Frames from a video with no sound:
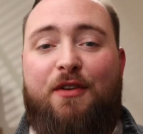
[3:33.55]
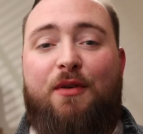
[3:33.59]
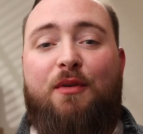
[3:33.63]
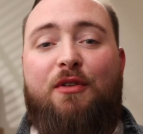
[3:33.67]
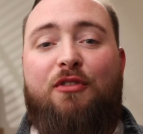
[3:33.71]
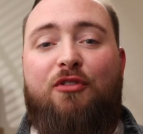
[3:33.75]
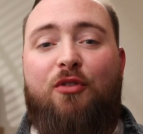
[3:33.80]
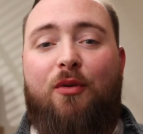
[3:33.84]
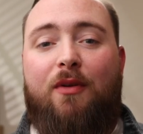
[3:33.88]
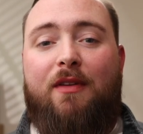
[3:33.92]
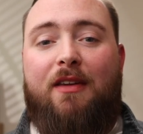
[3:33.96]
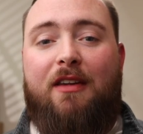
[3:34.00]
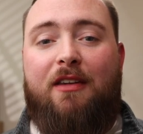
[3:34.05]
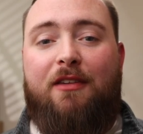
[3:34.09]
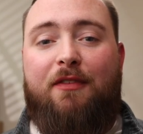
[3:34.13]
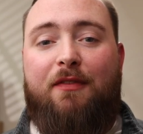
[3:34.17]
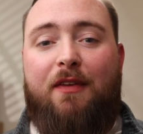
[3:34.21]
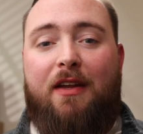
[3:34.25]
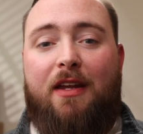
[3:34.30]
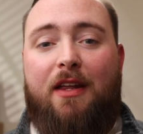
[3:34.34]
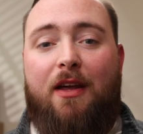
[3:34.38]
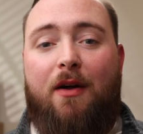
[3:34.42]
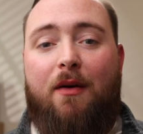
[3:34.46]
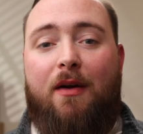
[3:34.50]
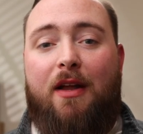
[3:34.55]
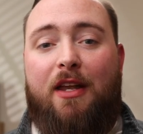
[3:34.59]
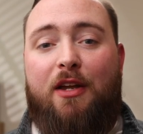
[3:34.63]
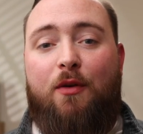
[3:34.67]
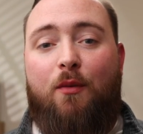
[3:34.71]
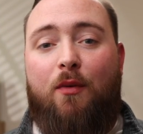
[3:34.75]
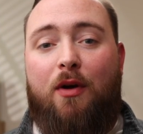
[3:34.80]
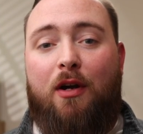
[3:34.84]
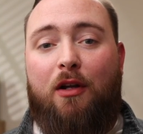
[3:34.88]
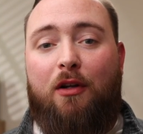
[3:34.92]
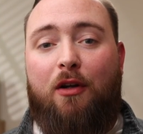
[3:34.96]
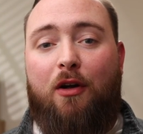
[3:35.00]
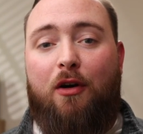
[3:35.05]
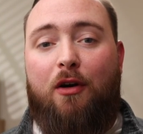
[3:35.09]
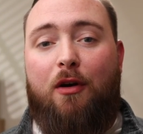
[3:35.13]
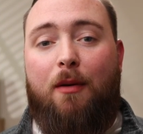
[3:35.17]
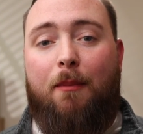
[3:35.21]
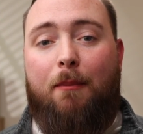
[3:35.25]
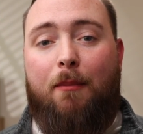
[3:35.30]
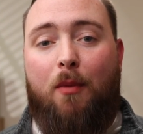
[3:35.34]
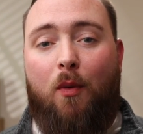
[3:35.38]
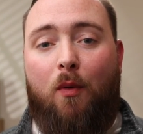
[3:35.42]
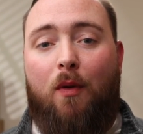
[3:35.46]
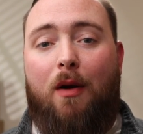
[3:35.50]
you enjoyed this video and you want to
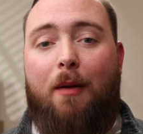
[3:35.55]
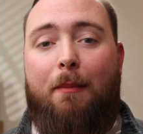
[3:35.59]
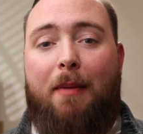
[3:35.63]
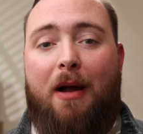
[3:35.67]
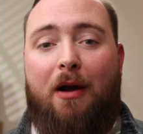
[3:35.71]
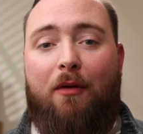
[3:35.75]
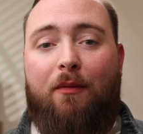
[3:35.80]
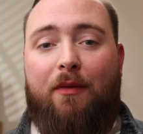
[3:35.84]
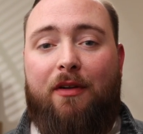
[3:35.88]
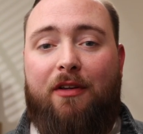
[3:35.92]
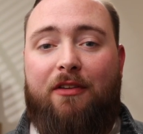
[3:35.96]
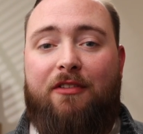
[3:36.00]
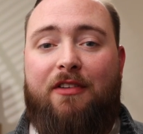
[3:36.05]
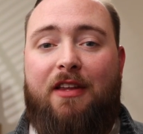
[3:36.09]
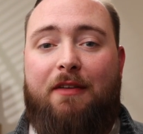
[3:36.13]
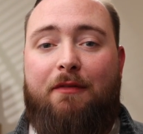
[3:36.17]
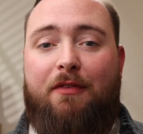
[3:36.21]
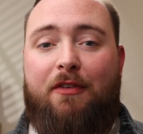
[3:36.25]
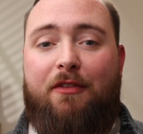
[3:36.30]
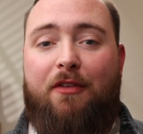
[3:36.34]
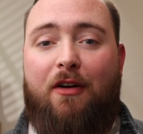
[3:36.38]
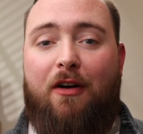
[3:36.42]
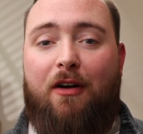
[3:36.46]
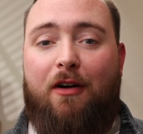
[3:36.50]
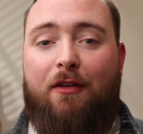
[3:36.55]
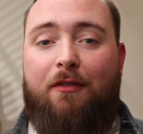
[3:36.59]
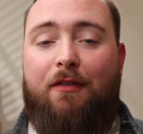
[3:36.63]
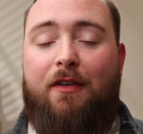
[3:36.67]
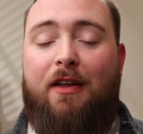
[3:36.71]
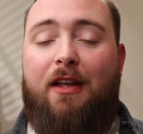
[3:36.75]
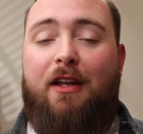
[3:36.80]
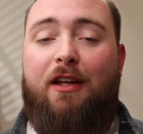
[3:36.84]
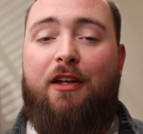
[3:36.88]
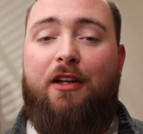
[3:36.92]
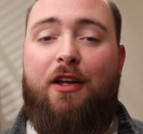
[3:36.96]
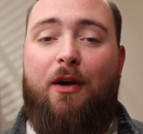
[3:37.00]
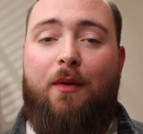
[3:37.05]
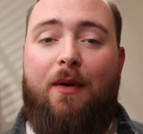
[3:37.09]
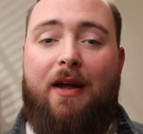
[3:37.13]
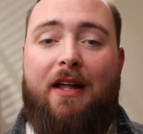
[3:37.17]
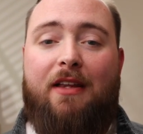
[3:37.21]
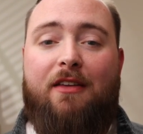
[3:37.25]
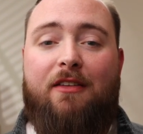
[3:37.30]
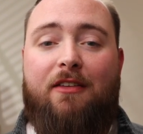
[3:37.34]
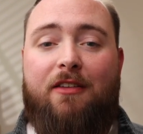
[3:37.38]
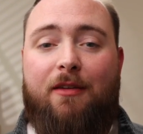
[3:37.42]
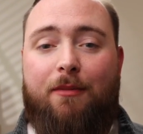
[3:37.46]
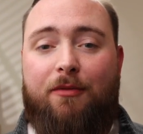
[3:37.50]
learn more about real estate photography, go
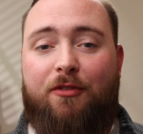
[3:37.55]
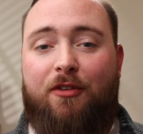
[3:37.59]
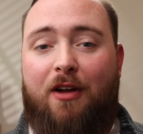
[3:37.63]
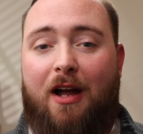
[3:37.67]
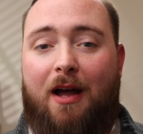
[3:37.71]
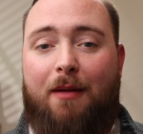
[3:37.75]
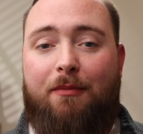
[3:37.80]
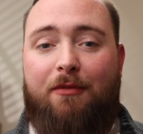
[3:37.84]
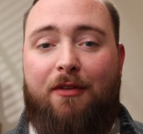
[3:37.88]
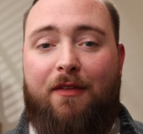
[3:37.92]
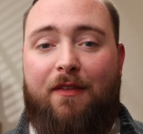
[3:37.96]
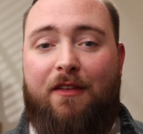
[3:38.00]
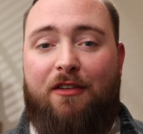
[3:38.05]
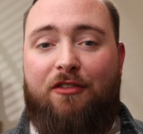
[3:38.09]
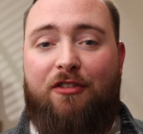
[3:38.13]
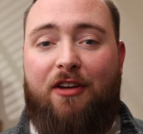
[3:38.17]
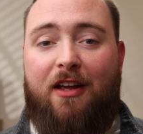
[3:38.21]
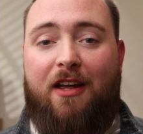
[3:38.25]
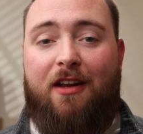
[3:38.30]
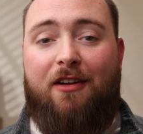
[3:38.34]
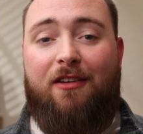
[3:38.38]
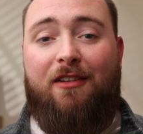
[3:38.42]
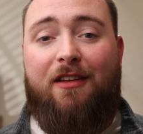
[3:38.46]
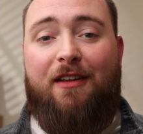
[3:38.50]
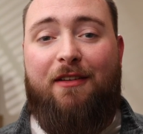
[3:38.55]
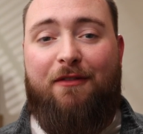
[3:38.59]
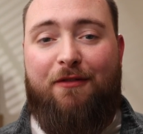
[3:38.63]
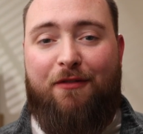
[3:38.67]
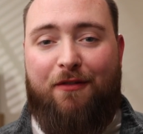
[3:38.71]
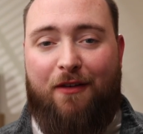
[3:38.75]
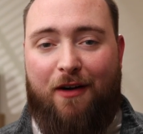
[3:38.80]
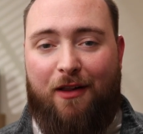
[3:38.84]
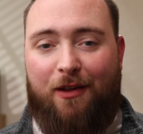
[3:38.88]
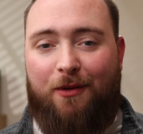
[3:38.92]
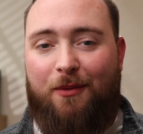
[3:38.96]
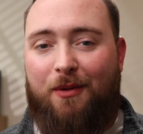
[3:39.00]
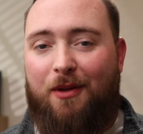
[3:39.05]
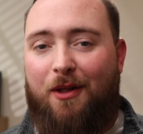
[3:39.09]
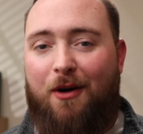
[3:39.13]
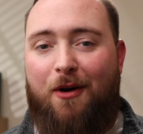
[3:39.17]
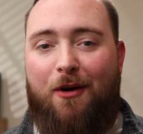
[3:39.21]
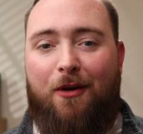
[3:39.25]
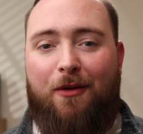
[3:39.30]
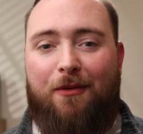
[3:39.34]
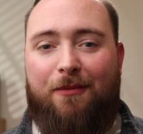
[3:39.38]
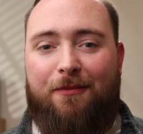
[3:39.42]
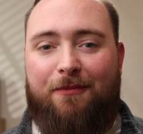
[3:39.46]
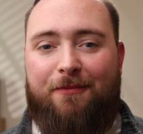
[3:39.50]
ahead and subscribe to the channel and follow
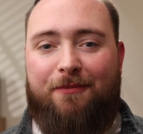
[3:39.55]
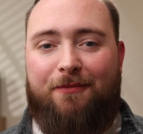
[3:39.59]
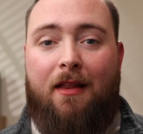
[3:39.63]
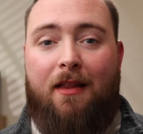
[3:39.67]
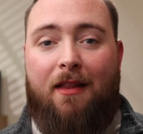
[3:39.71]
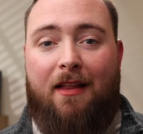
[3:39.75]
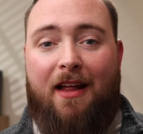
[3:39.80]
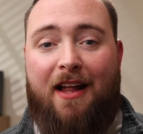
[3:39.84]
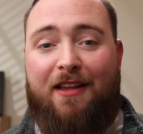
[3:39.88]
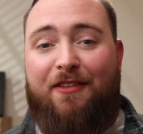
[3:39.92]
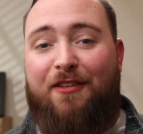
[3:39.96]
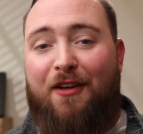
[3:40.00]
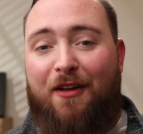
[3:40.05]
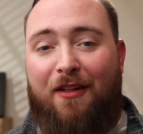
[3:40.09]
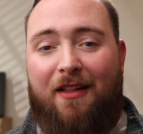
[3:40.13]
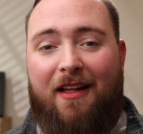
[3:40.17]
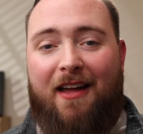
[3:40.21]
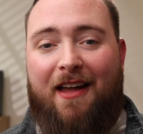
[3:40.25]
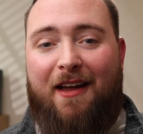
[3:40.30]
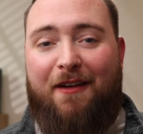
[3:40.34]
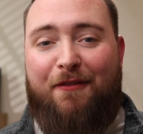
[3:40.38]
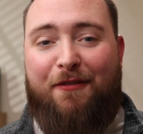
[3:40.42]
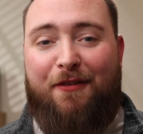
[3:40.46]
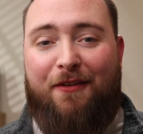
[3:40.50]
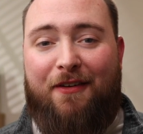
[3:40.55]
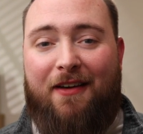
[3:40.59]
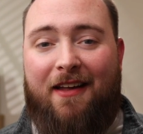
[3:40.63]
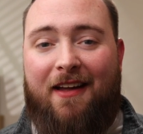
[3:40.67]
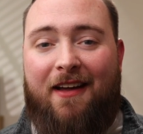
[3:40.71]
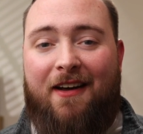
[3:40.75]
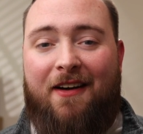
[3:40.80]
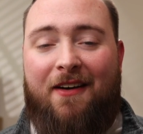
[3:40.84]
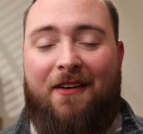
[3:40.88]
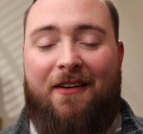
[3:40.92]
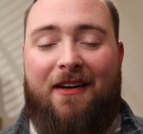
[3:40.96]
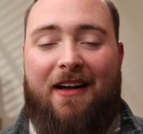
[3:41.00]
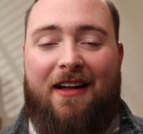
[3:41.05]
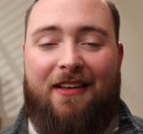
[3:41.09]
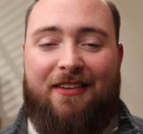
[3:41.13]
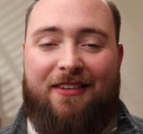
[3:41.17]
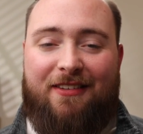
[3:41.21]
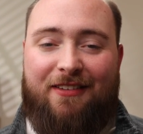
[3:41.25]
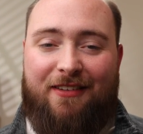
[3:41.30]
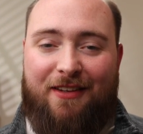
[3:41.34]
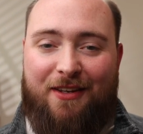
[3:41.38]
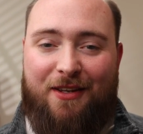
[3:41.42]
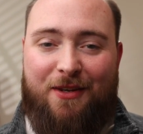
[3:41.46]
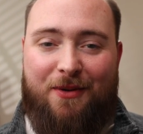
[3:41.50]
along. That's all I have for now. I'll
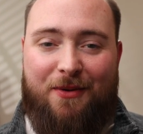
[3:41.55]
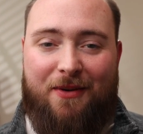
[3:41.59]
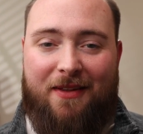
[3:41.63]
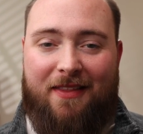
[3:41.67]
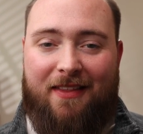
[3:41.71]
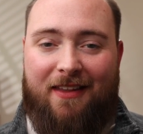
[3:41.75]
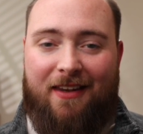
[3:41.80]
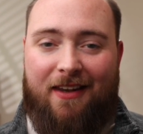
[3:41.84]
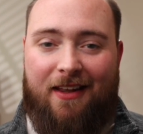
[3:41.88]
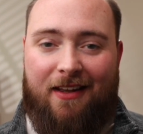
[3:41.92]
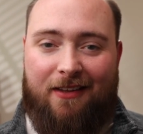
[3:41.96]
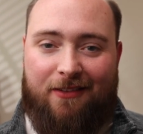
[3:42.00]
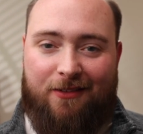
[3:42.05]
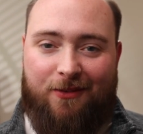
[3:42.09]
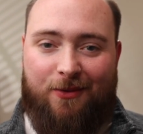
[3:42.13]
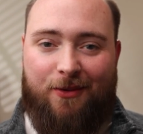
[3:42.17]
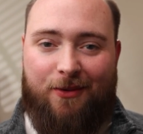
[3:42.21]
see you in the next one.